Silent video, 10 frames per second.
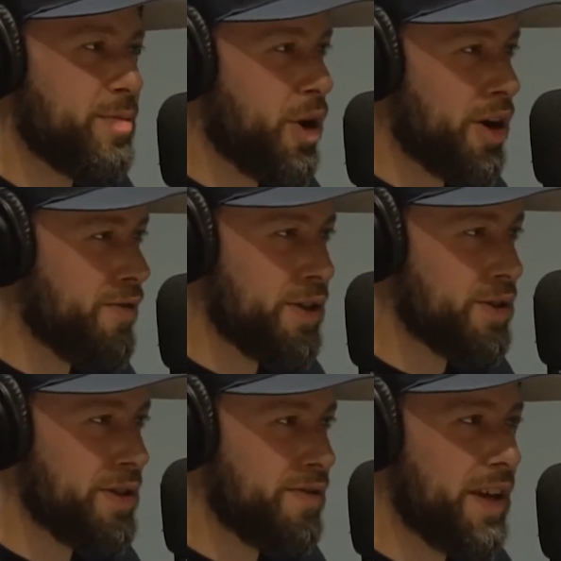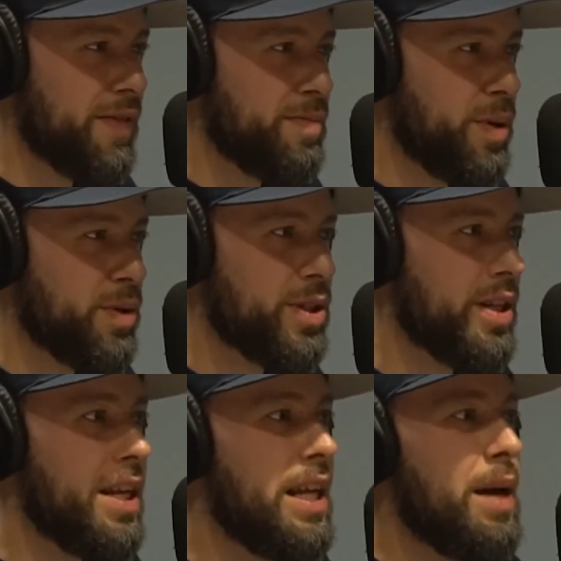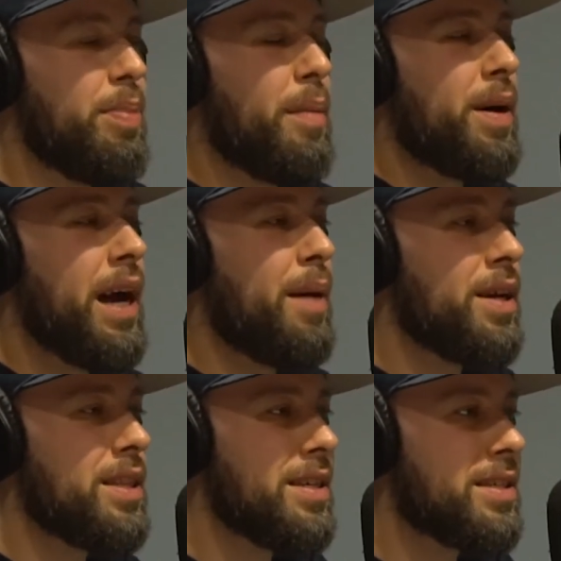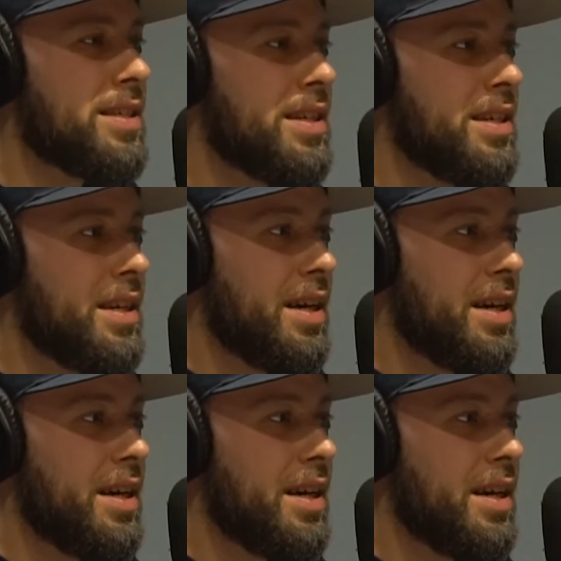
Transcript: That's some artificially flavored bullshit. But but how about this?